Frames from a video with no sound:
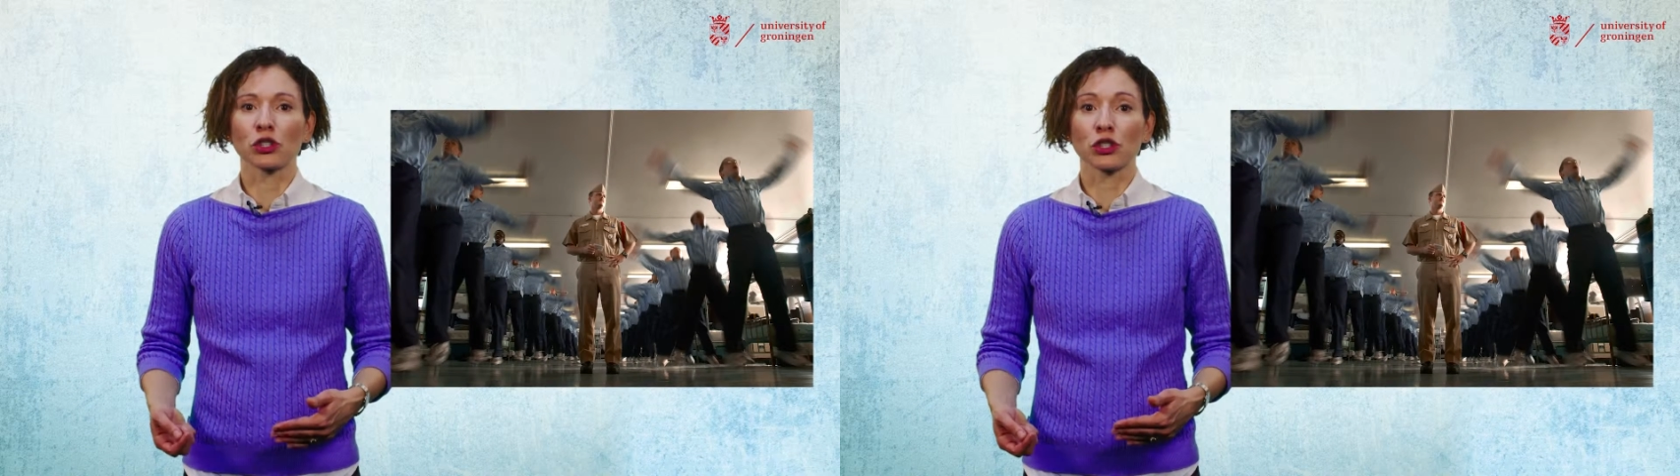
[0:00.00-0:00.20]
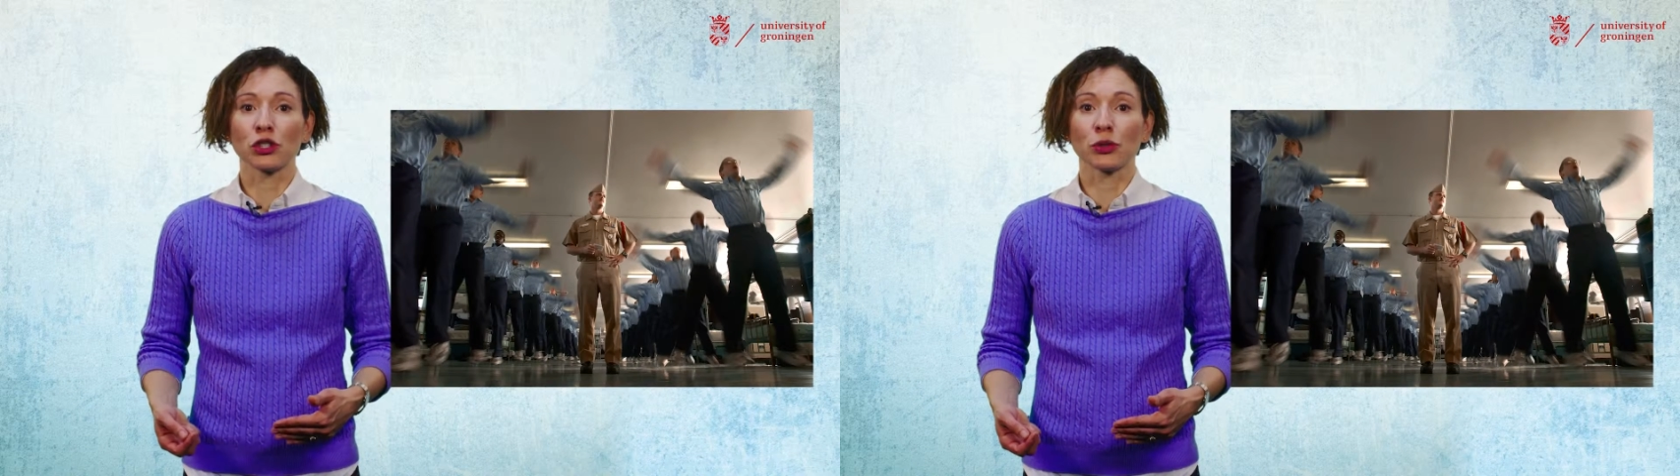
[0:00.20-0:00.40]

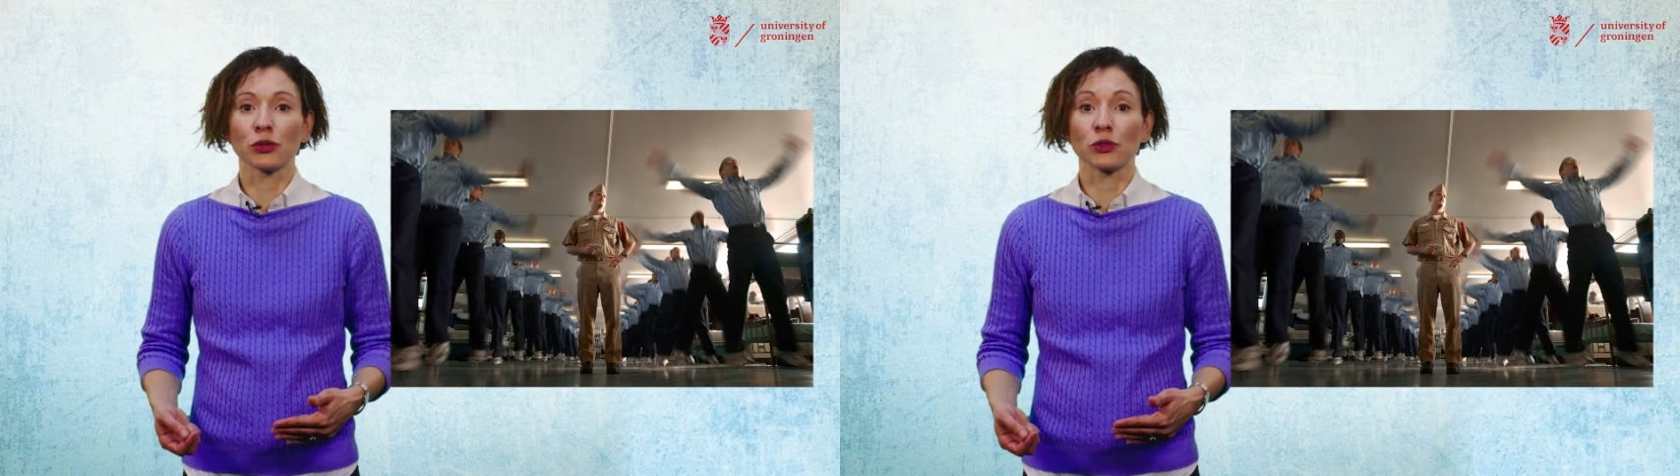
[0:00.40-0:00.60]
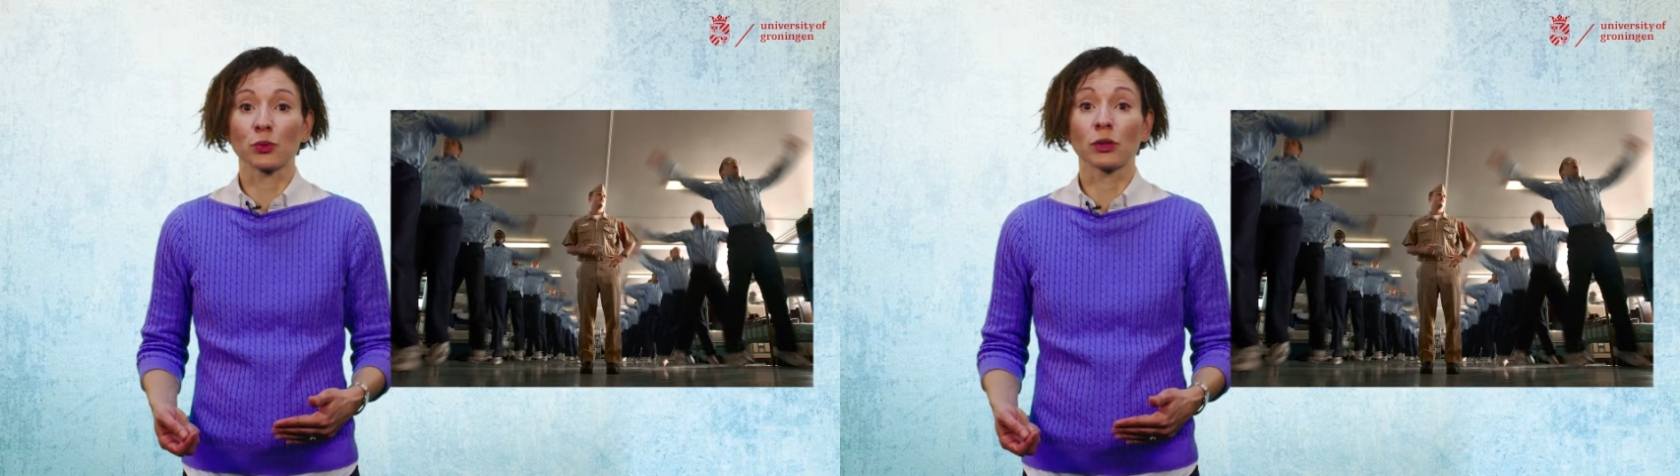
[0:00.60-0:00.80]

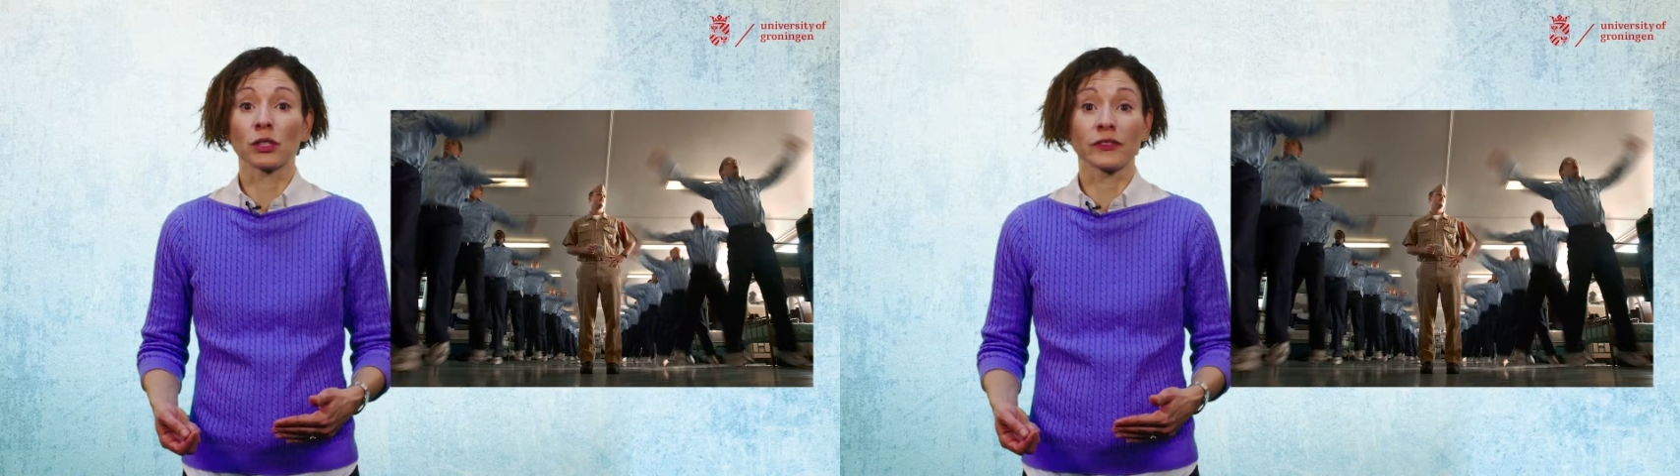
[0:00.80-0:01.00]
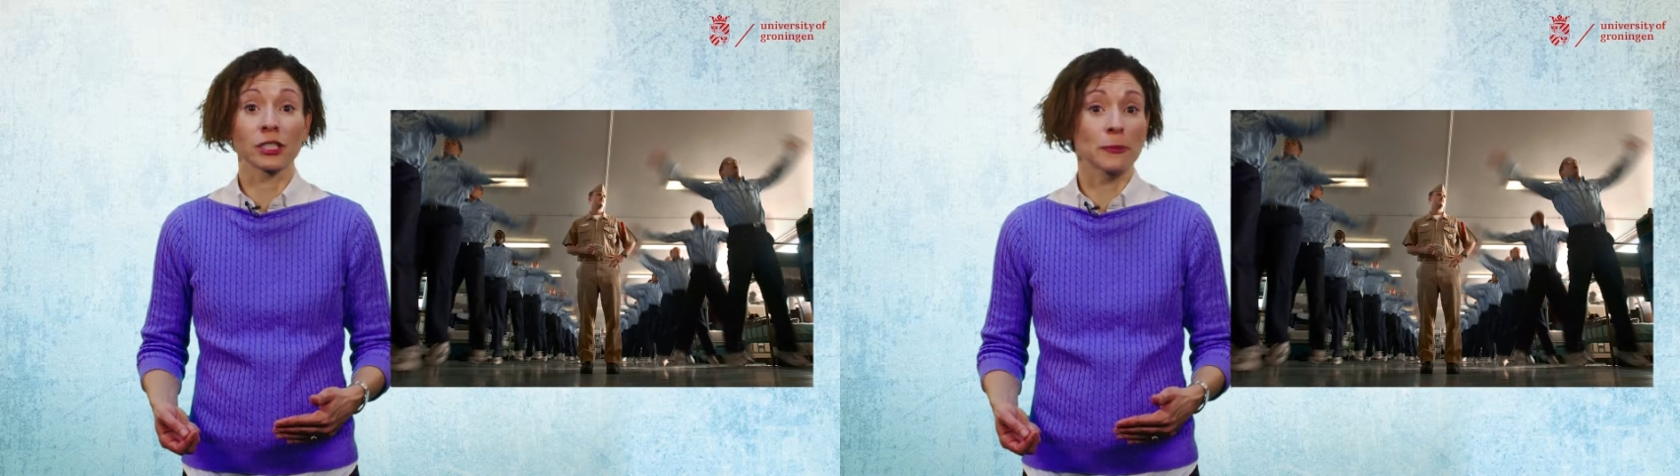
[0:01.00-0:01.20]
students will
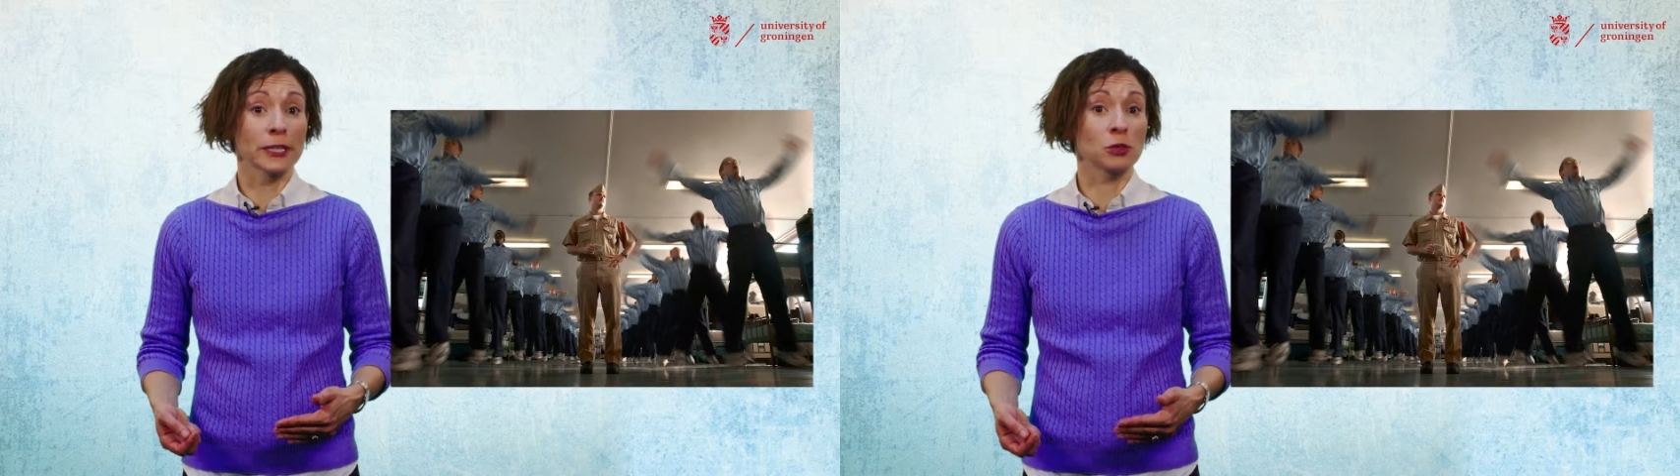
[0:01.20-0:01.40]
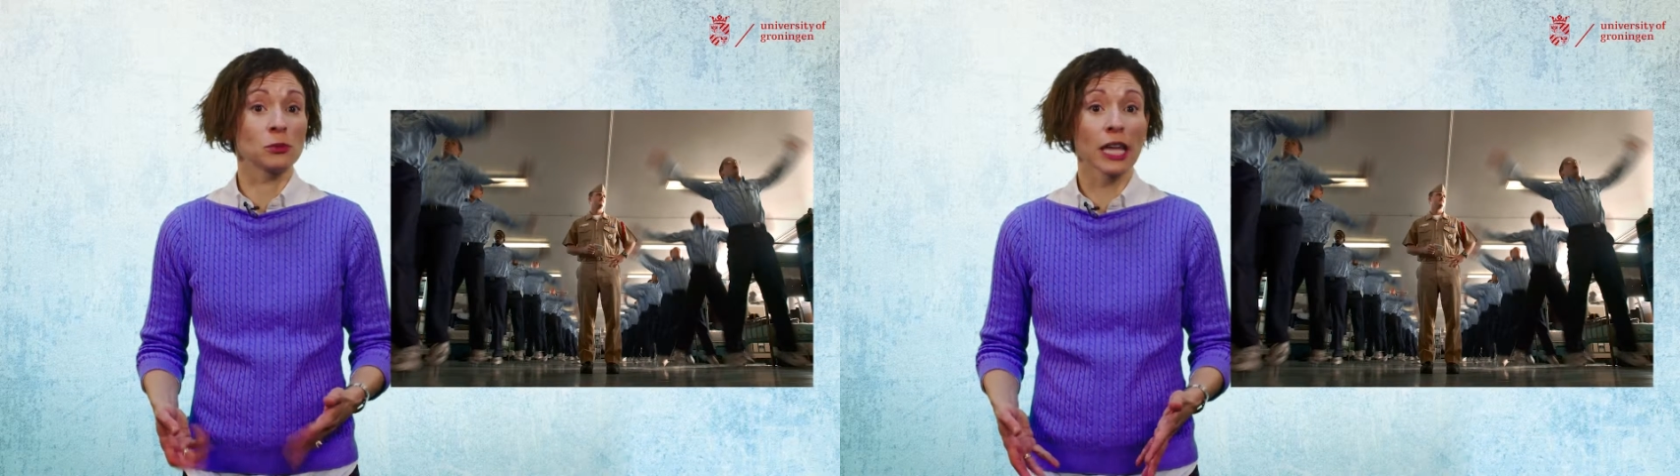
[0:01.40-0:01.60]

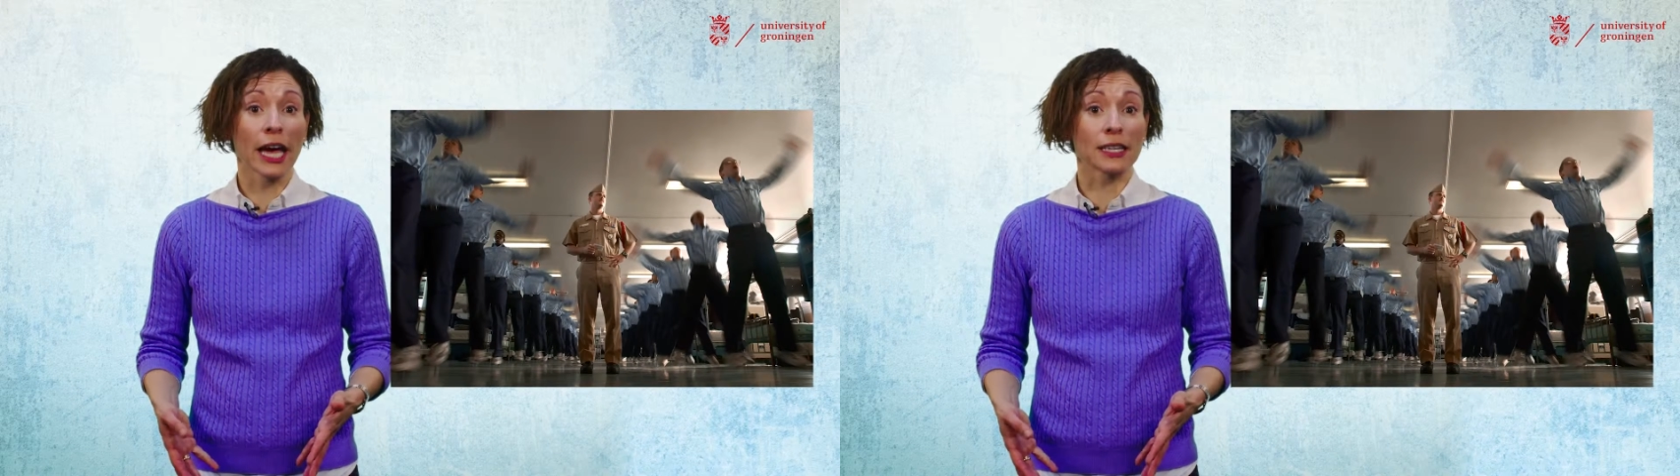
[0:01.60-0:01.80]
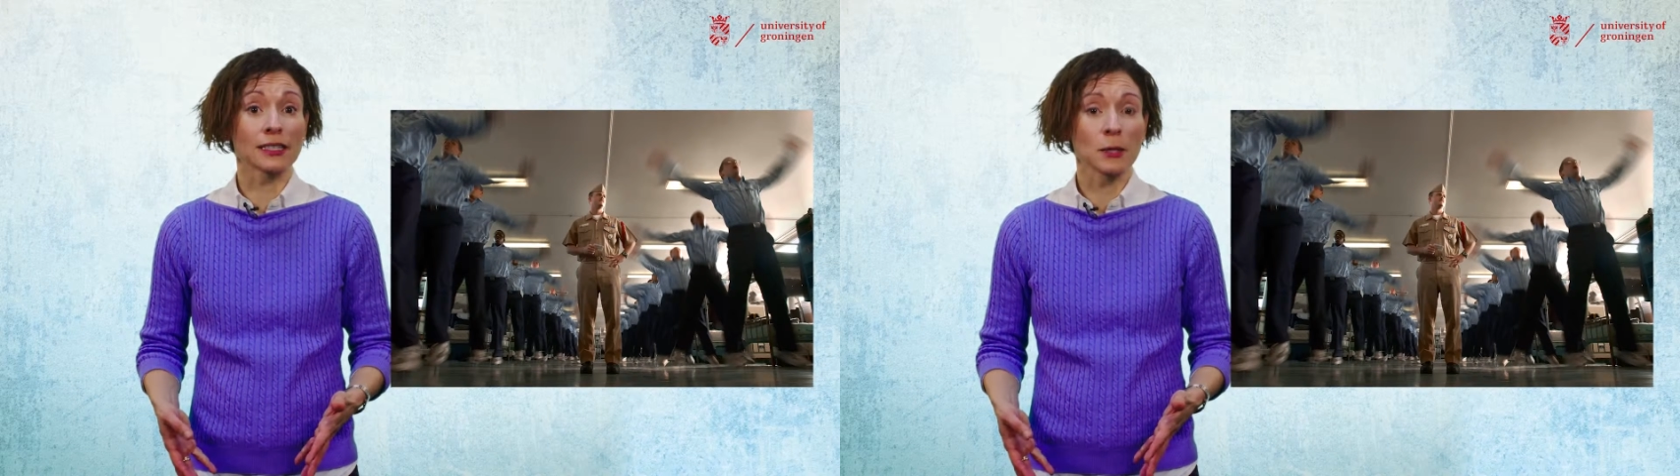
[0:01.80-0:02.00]
respect you
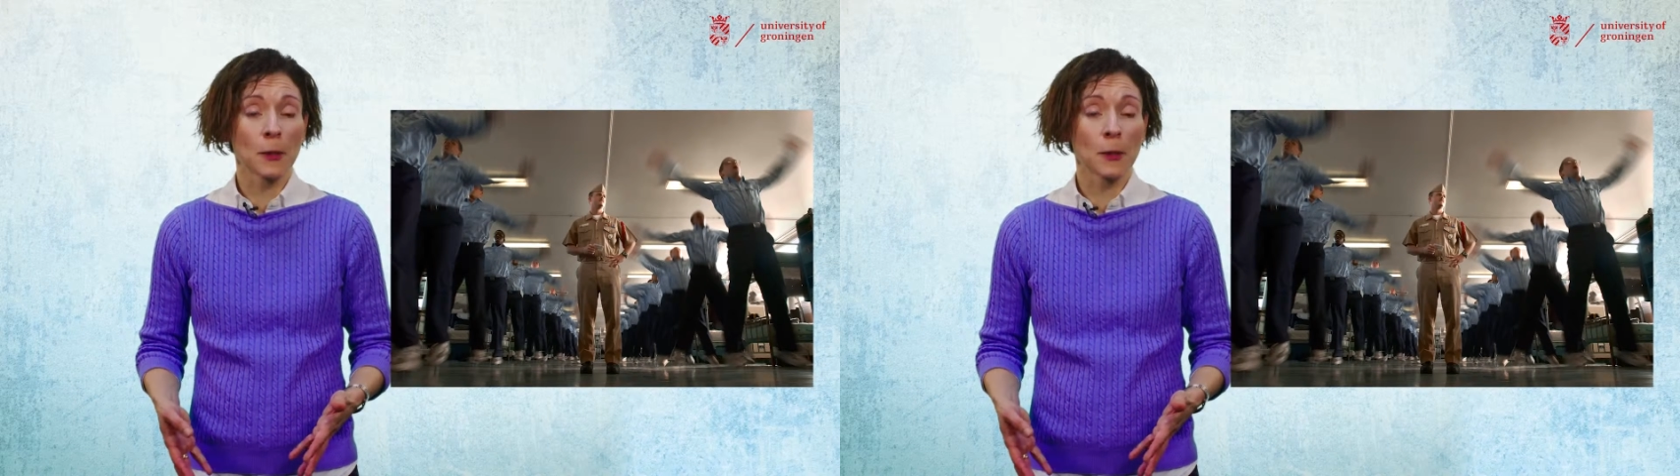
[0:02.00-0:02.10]
less